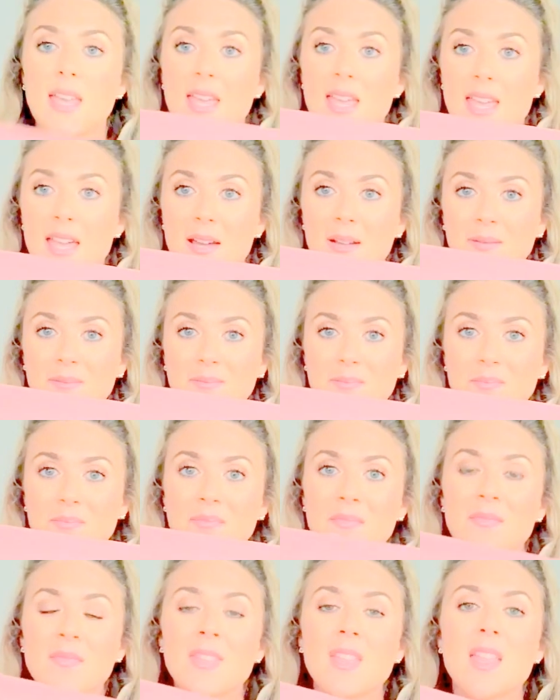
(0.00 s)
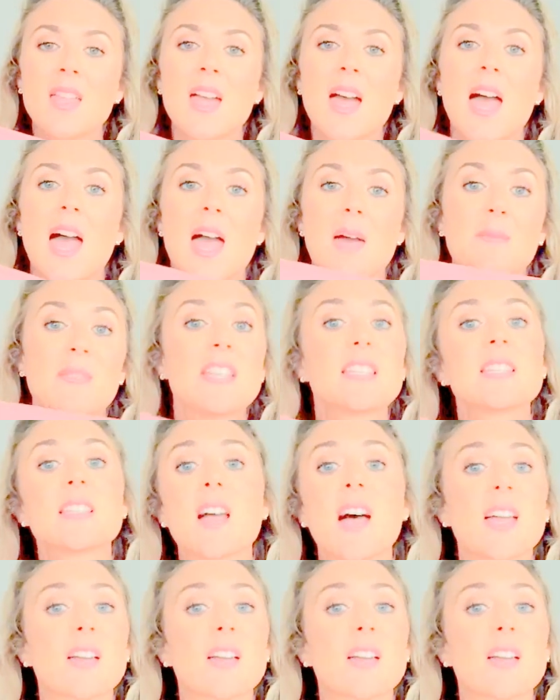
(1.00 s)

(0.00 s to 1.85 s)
here. This